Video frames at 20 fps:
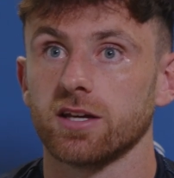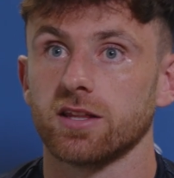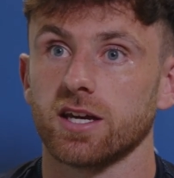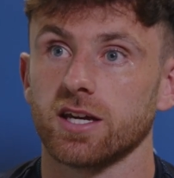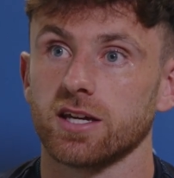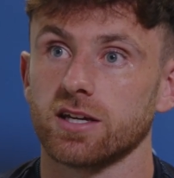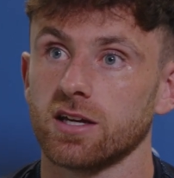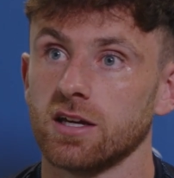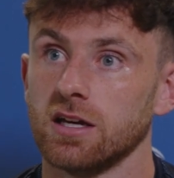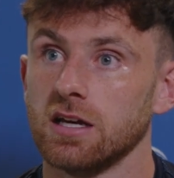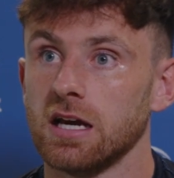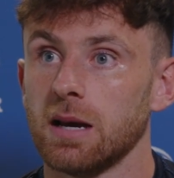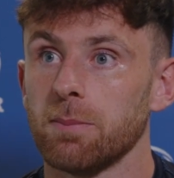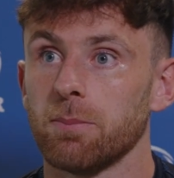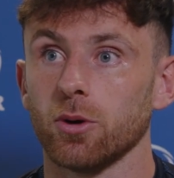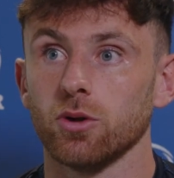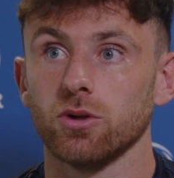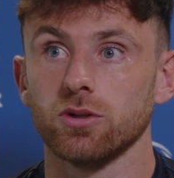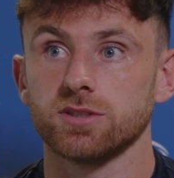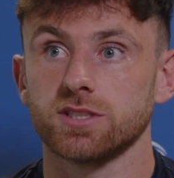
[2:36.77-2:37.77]
I think
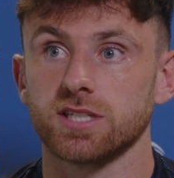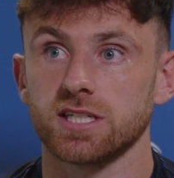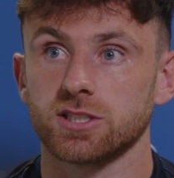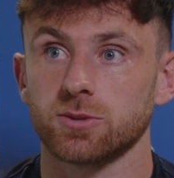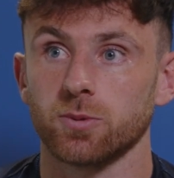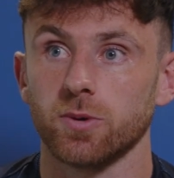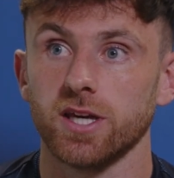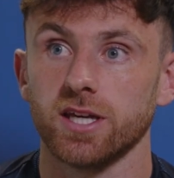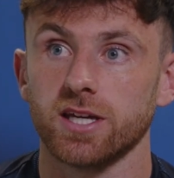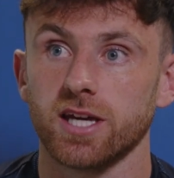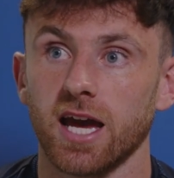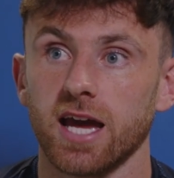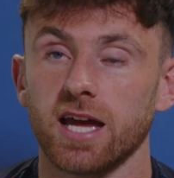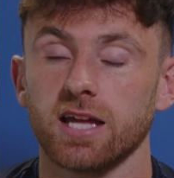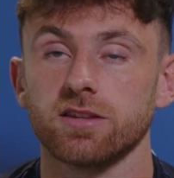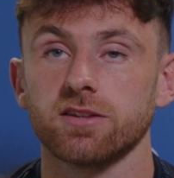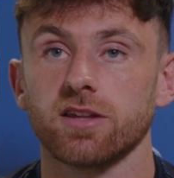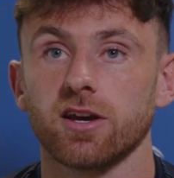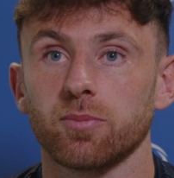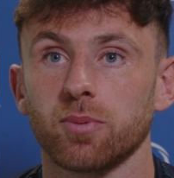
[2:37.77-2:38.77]
Bulls this
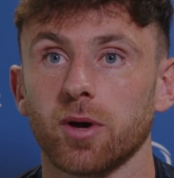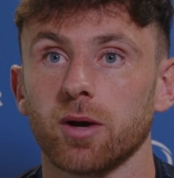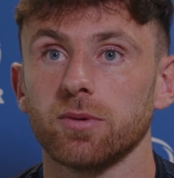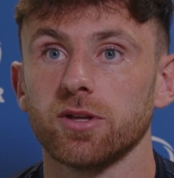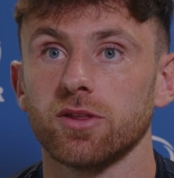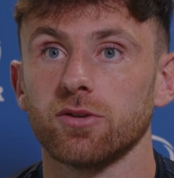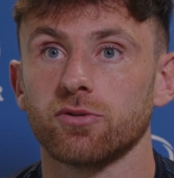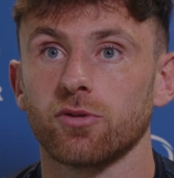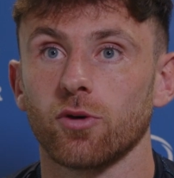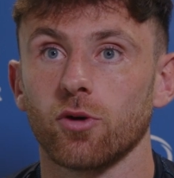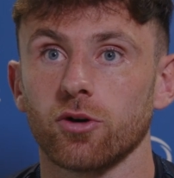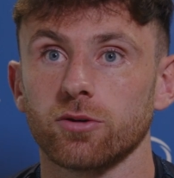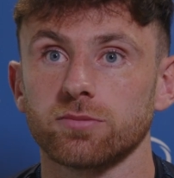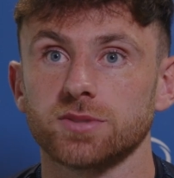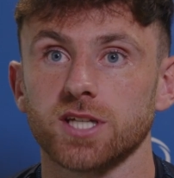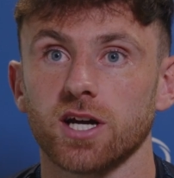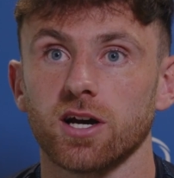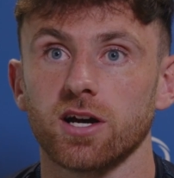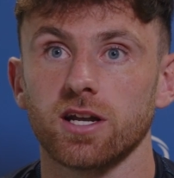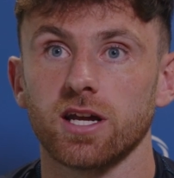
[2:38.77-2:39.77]
weekend, they're probably the form
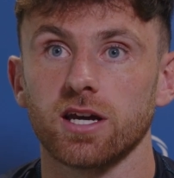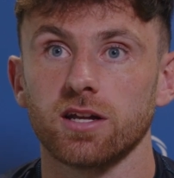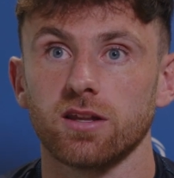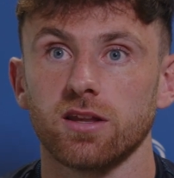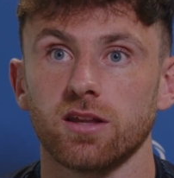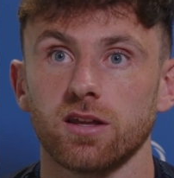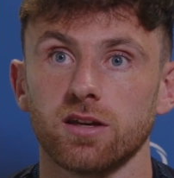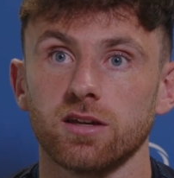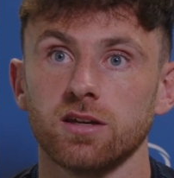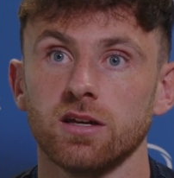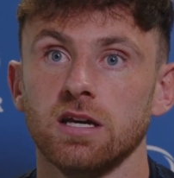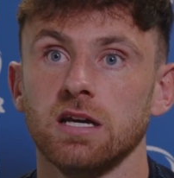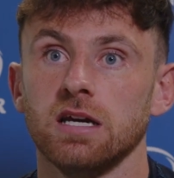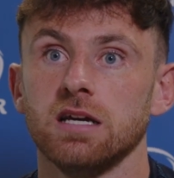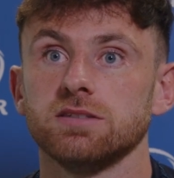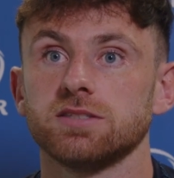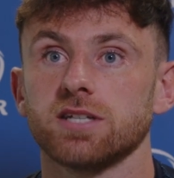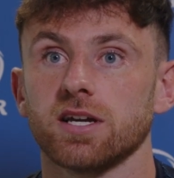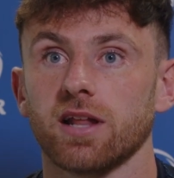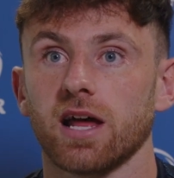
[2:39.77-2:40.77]
side out of the
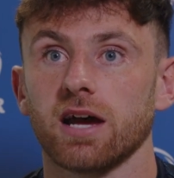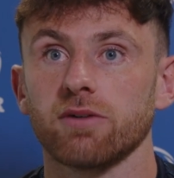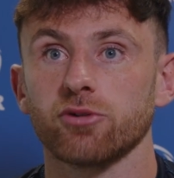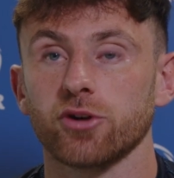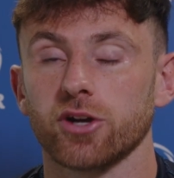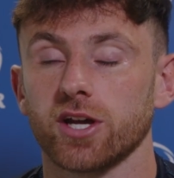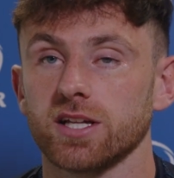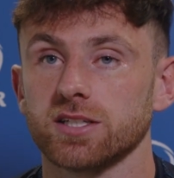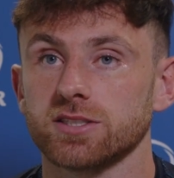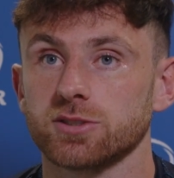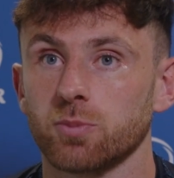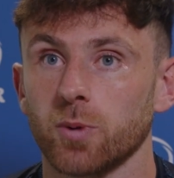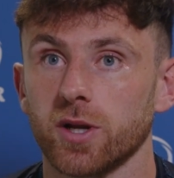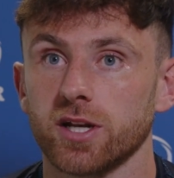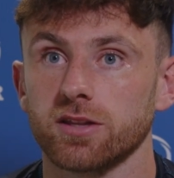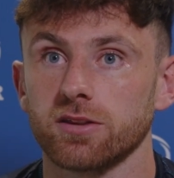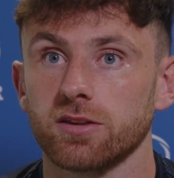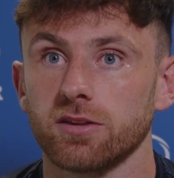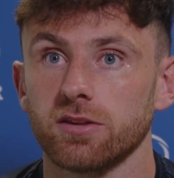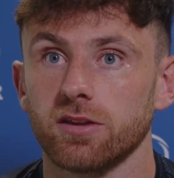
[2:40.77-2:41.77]
South Africans,
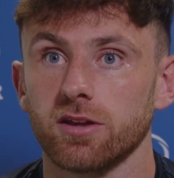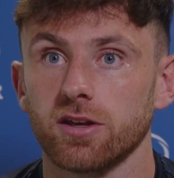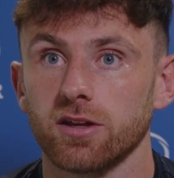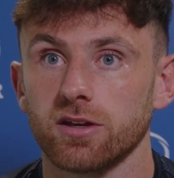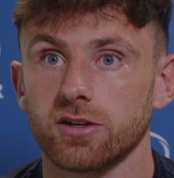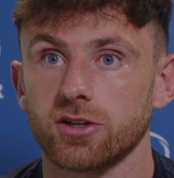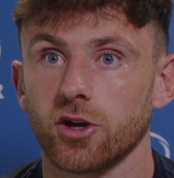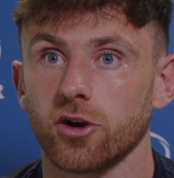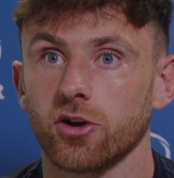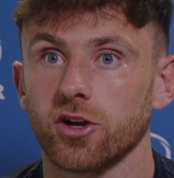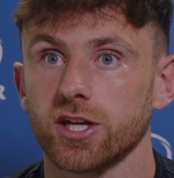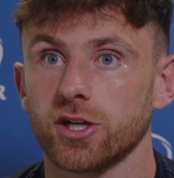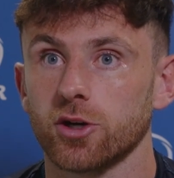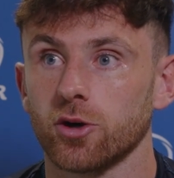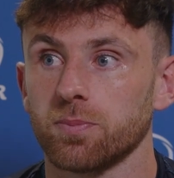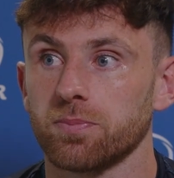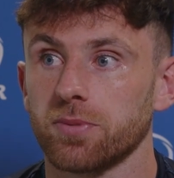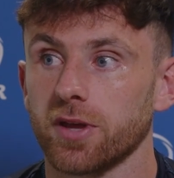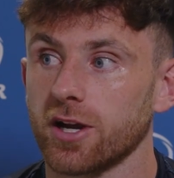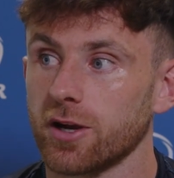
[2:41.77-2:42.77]
winning the Currie
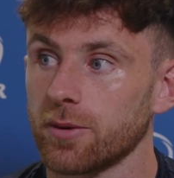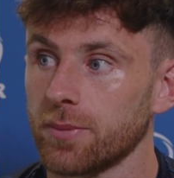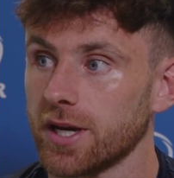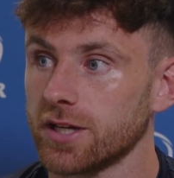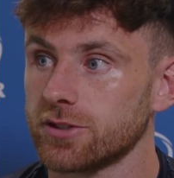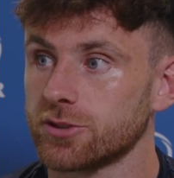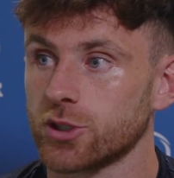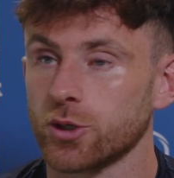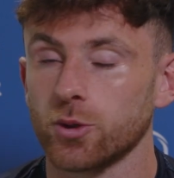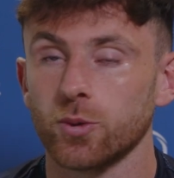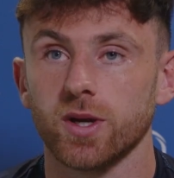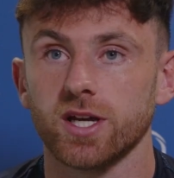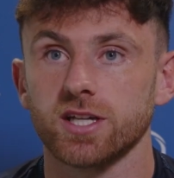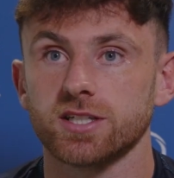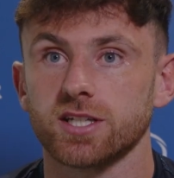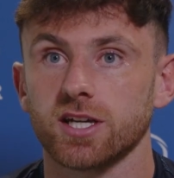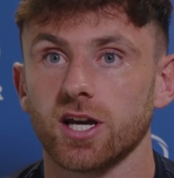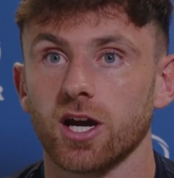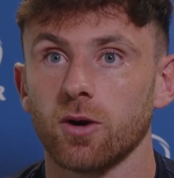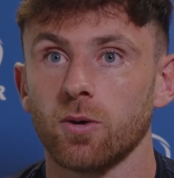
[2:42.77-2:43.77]
Cup there about 2
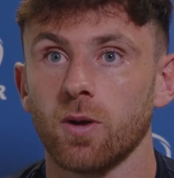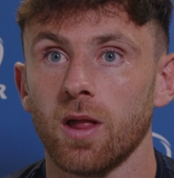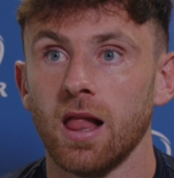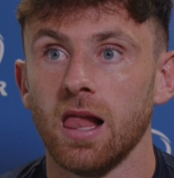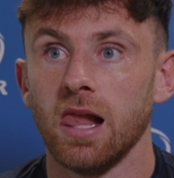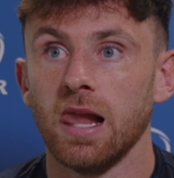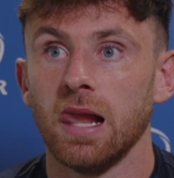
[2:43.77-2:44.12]
weeks ago.